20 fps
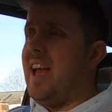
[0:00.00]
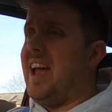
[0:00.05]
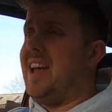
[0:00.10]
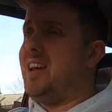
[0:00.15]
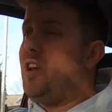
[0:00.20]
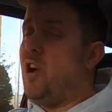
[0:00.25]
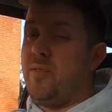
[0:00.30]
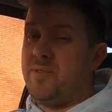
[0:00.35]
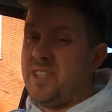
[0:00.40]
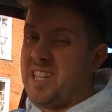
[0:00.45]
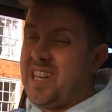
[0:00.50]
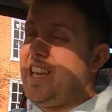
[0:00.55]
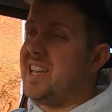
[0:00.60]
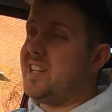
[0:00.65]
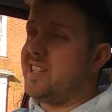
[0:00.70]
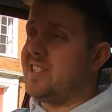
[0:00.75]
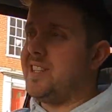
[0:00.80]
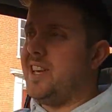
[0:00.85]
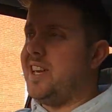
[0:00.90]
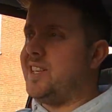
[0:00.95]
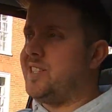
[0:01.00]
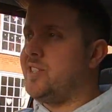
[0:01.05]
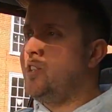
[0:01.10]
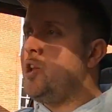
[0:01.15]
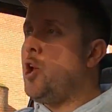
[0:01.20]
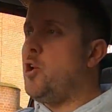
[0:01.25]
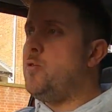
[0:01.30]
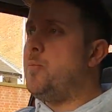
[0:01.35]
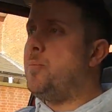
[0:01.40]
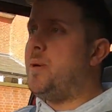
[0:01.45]
and obviously it's
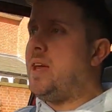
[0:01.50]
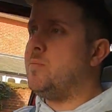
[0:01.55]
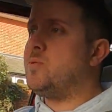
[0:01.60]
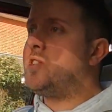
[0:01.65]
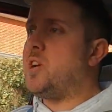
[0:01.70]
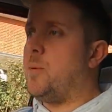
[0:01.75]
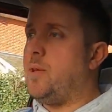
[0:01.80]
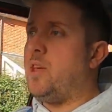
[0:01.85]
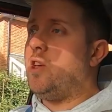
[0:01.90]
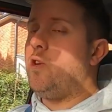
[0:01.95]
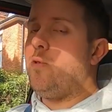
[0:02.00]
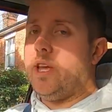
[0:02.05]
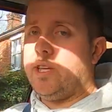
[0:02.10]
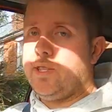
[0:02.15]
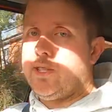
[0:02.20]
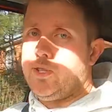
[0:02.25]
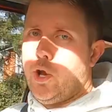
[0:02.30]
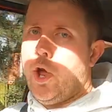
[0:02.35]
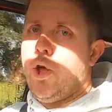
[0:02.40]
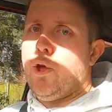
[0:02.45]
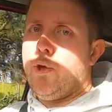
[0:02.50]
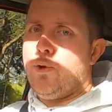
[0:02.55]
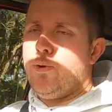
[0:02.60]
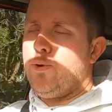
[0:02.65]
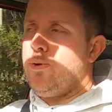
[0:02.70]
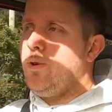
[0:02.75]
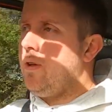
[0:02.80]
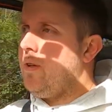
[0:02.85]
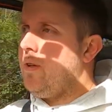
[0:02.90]
no BMW, it's no